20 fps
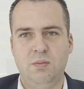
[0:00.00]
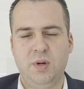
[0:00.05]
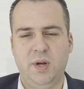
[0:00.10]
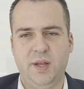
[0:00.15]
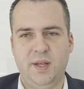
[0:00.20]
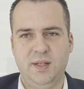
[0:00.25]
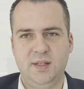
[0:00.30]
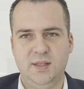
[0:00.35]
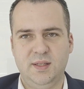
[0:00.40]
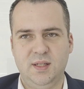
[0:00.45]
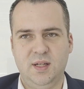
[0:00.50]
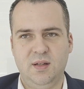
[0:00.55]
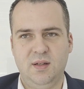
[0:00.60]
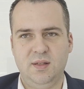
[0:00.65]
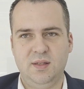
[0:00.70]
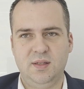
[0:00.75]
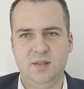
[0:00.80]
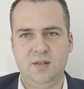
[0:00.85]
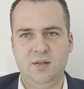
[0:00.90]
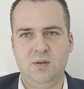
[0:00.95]
Brain
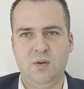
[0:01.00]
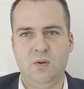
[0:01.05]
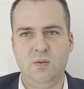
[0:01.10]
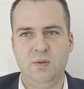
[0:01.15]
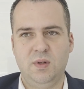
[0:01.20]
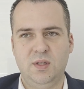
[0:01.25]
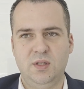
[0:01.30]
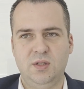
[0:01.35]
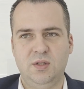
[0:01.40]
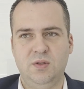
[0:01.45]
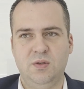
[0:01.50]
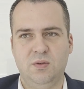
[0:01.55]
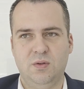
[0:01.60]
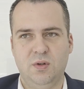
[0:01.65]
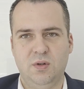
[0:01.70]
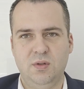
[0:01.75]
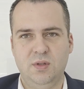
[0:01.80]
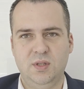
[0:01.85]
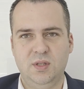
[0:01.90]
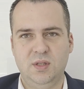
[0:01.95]
cells, known as
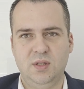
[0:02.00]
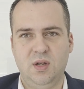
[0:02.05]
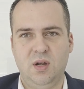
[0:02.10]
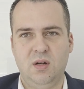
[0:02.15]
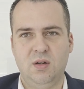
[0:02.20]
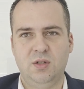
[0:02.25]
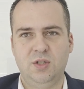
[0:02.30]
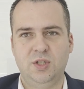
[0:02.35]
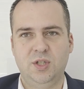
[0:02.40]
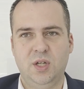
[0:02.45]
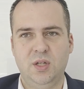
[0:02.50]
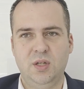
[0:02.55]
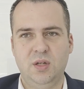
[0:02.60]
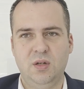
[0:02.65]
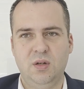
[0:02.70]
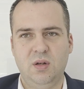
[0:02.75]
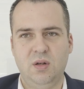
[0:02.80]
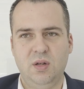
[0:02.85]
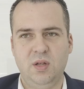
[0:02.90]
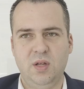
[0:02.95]
neurons, are
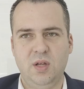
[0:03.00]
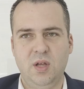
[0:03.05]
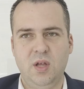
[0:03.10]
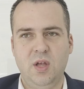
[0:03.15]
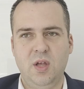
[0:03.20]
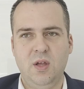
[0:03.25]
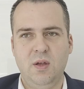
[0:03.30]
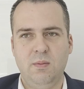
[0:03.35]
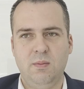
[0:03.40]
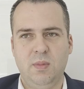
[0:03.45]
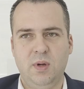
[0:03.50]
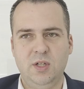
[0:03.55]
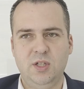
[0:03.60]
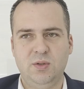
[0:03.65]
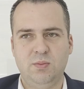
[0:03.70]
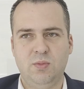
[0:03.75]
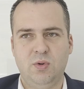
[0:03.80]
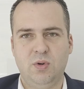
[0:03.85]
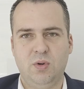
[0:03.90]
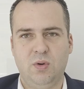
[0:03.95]
generally
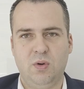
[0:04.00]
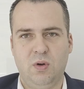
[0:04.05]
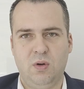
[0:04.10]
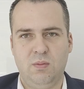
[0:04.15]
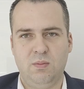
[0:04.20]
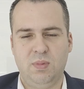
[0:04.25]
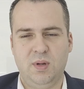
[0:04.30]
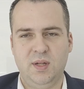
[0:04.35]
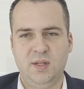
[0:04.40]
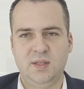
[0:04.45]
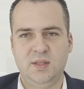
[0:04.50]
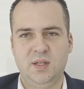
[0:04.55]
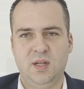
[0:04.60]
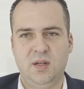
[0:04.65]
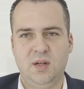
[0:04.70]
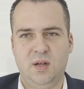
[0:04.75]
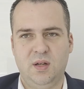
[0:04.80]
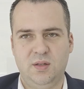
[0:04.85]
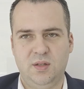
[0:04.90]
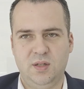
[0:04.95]
much more complex
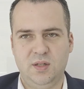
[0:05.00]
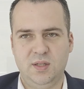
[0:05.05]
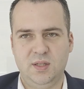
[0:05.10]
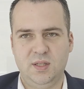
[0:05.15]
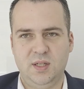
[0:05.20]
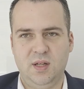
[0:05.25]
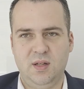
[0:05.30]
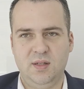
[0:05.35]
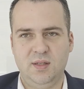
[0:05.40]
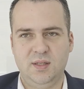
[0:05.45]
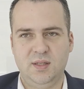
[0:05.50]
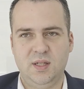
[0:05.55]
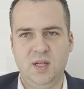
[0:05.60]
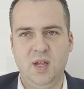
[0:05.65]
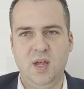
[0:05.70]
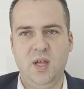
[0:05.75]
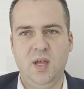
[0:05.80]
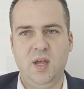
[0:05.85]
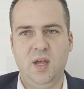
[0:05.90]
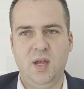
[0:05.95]
than other cells
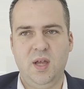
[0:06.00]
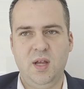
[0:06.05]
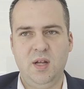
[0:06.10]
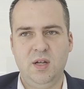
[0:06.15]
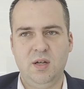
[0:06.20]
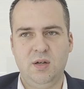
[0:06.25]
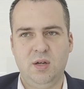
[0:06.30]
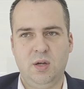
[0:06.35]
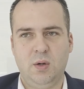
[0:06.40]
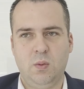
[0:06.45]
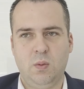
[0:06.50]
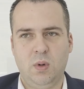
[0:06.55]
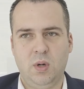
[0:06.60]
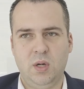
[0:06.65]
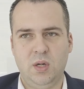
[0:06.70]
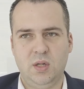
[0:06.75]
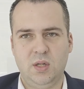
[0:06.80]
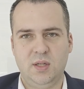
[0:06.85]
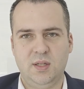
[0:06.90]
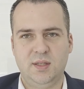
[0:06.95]
and
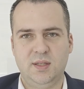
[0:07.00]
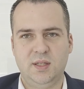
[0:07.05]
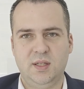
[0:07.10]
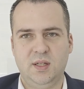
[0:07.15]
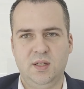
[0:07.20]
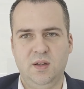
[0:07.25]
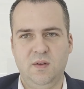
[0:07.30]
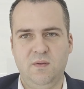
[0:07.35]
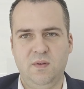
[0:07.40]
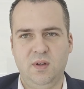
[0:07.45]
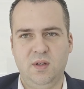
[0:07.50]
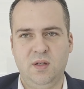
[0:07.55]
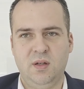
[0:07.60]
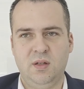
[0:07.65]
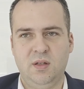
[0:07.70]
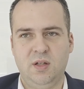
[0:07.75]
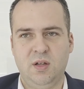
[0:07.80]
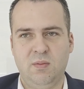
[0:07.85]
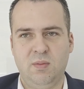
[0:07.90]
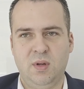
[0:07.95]
require a
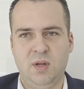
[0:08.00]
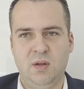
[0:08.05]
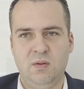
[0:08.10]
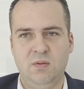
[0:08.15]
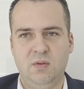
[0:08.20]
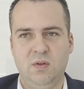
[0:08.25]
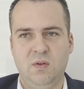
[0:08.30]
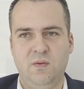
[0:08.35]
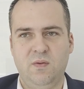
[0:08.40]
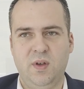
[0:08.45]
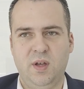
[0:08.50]
significant amount of